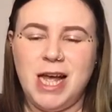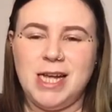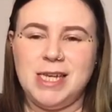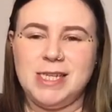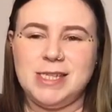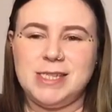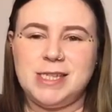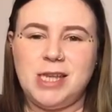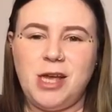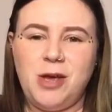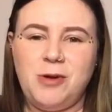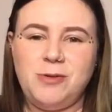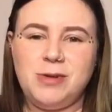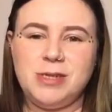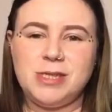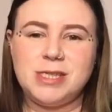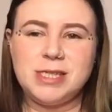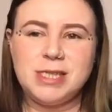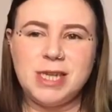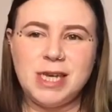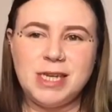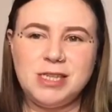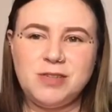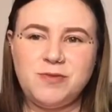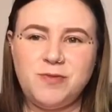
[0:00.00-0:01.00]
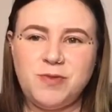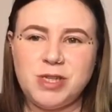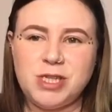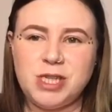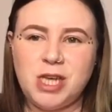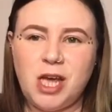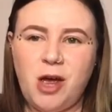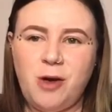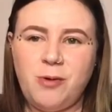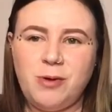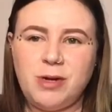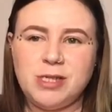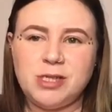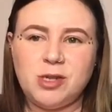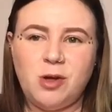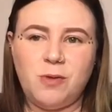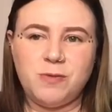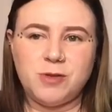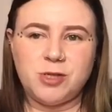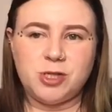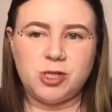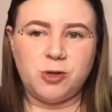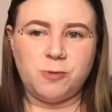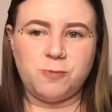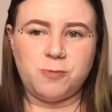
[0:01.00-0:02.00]
So today's video is on the
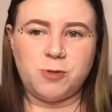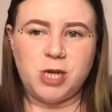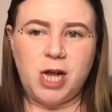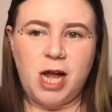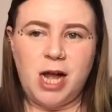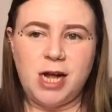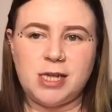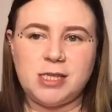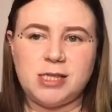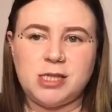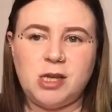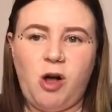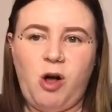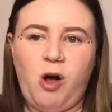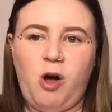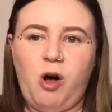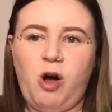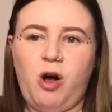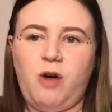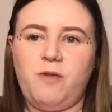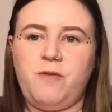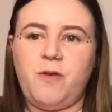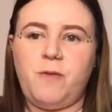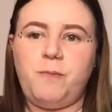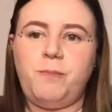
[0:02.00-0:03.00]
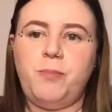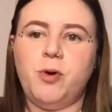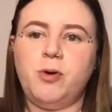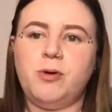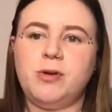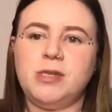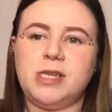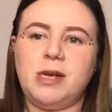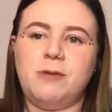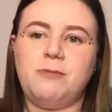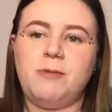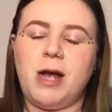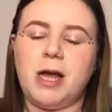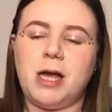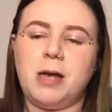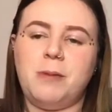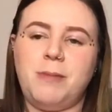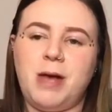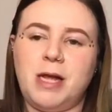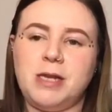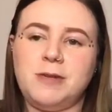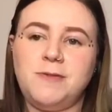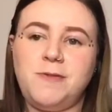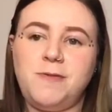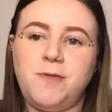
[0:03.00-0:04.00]
subject of books I
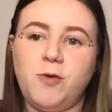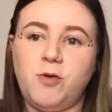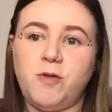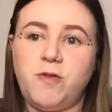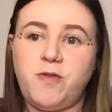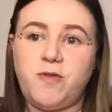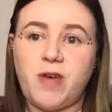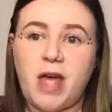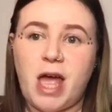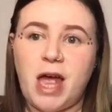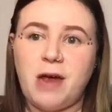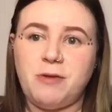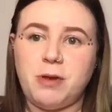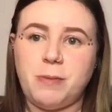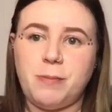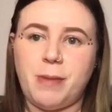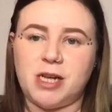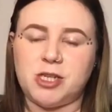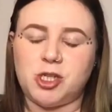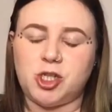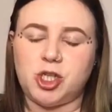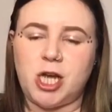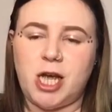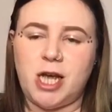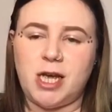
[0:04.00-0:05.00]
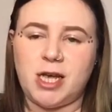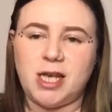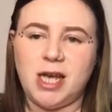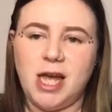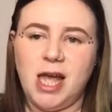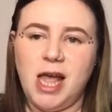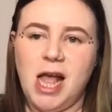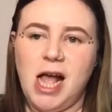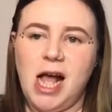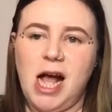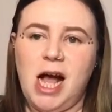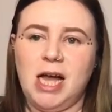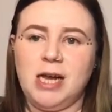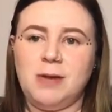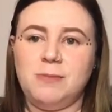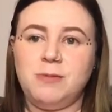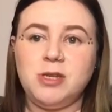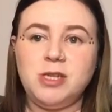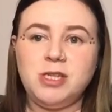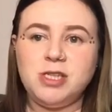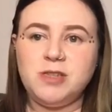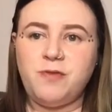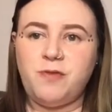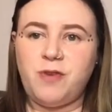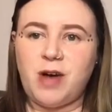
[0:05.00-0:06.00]
recommend for fairy magic and I'm
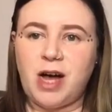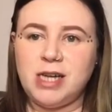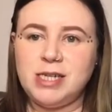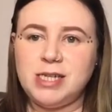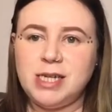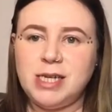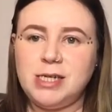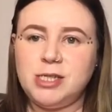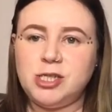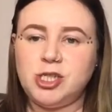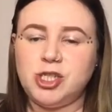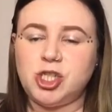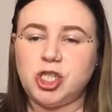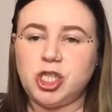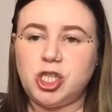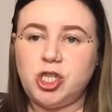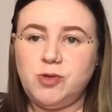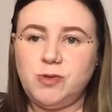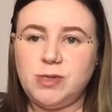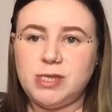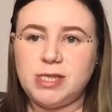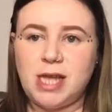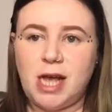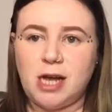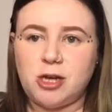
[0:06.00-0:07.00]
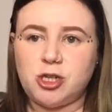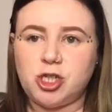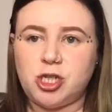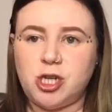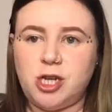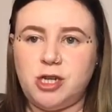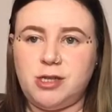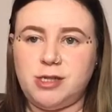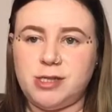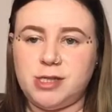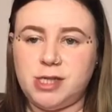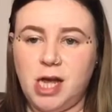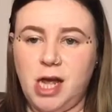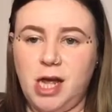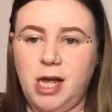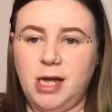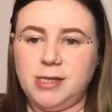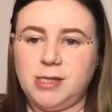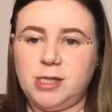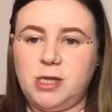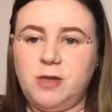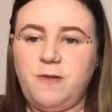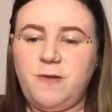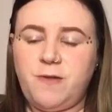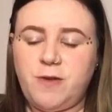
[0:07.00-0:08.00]
going to divide it into two sections.
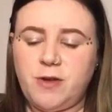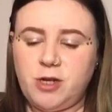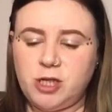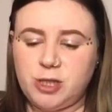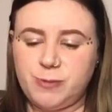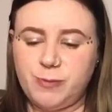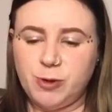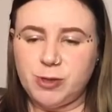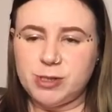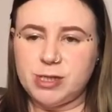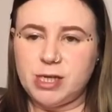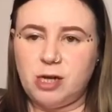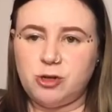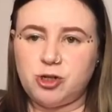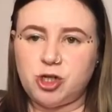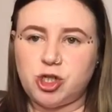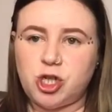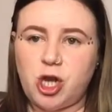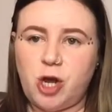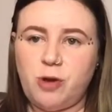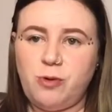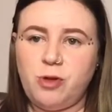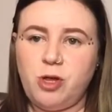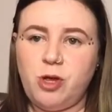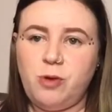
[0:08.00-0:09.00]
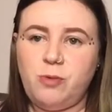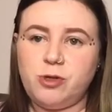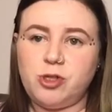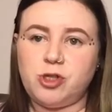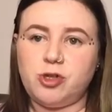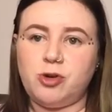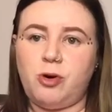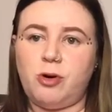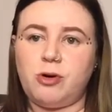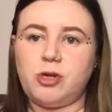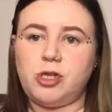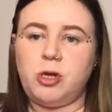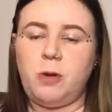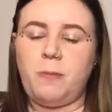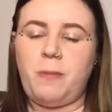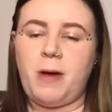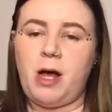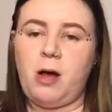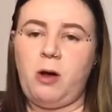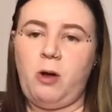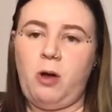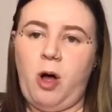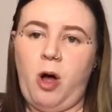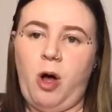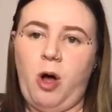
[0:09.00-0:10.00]
So the first books I'll show you and talk to you
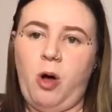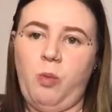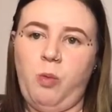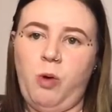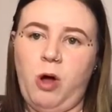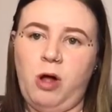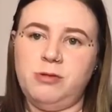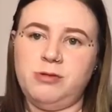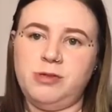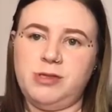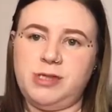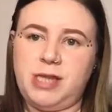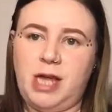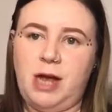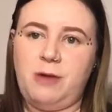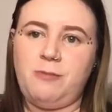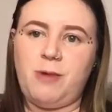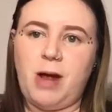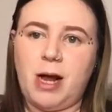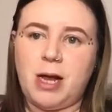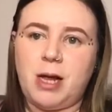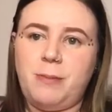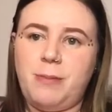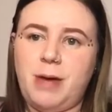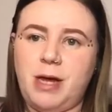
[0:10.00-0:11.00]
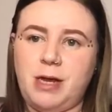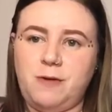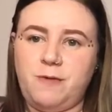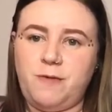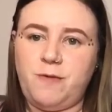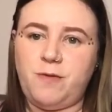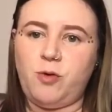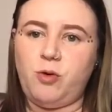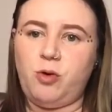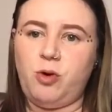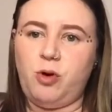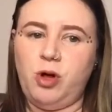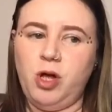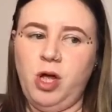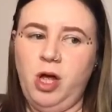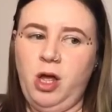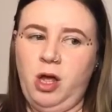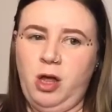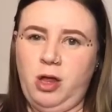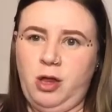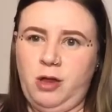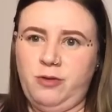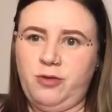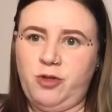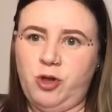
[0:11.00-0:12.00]
about are ones that I recommend for
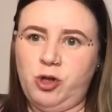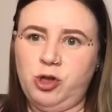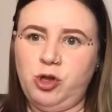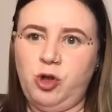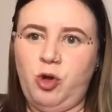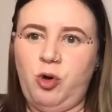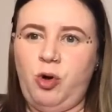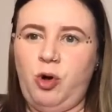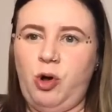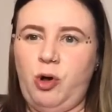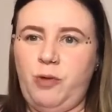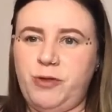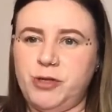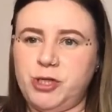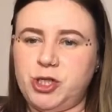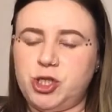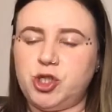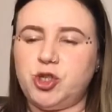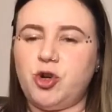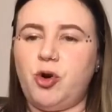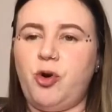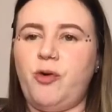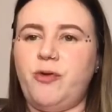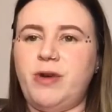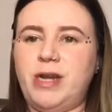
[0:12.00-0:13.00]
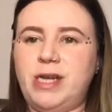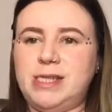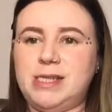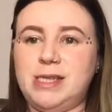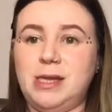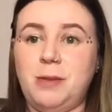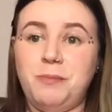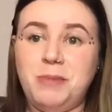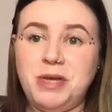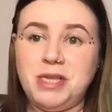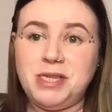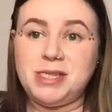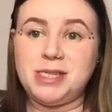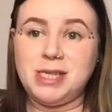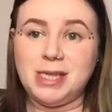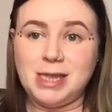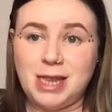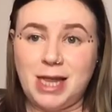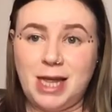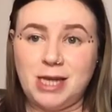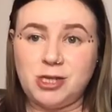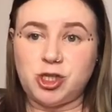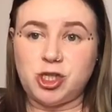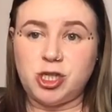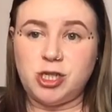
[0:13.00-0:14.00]
the lore, the stories and the myths and
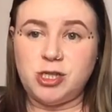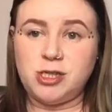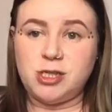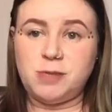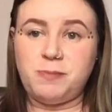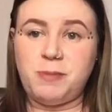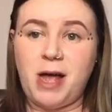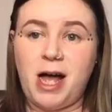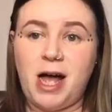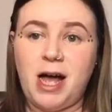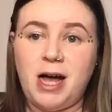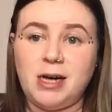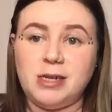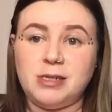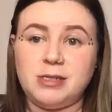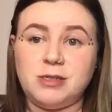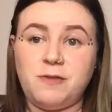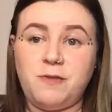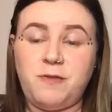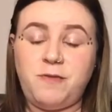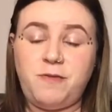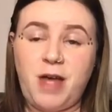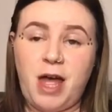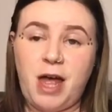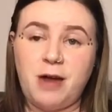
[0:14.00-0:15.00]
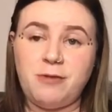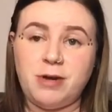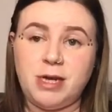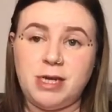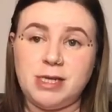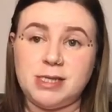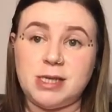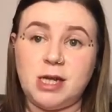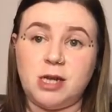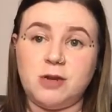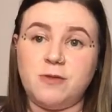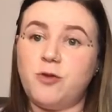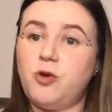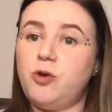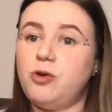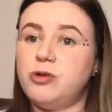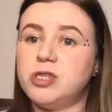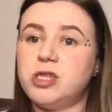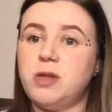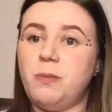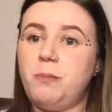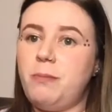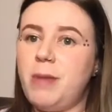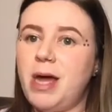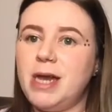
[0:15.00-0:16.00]
legends behind fairies and of course
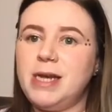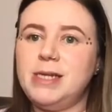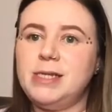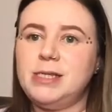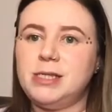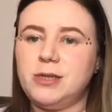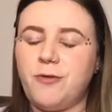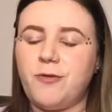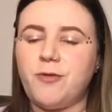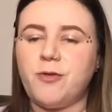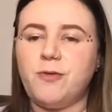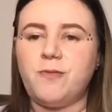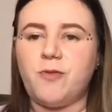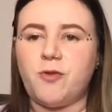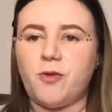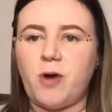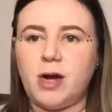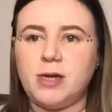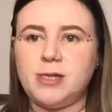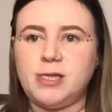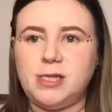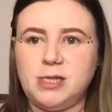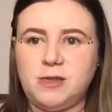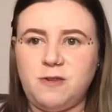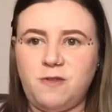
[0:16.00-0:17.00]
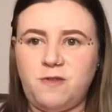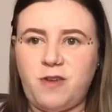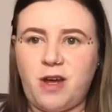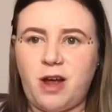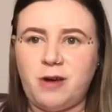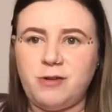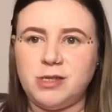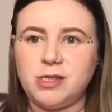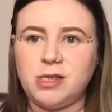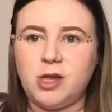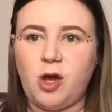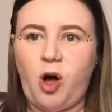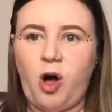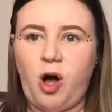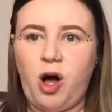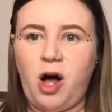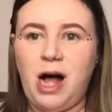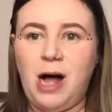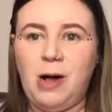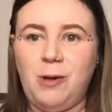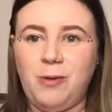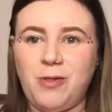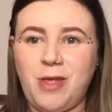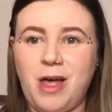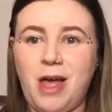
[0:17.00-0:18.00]
the many different varieties of fairies that are
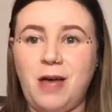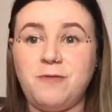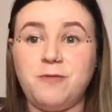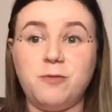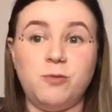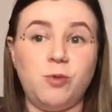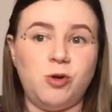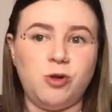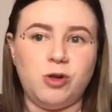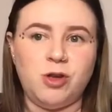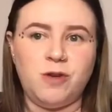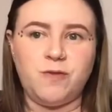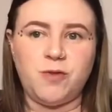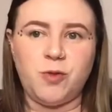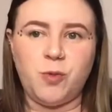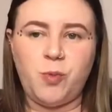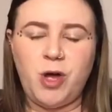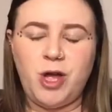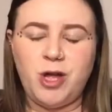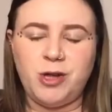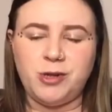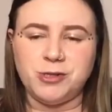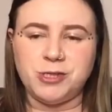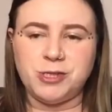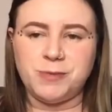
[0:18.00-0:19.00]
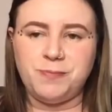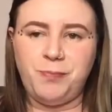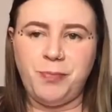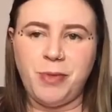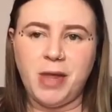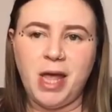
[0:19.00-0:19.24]
out there from all over the world.